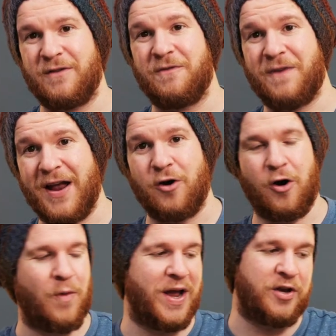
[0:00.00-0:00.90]
and fight
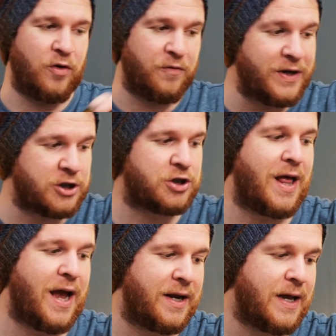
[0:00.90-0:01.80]
our way to a finish
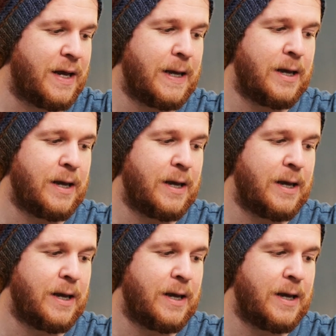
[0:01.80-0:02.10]
line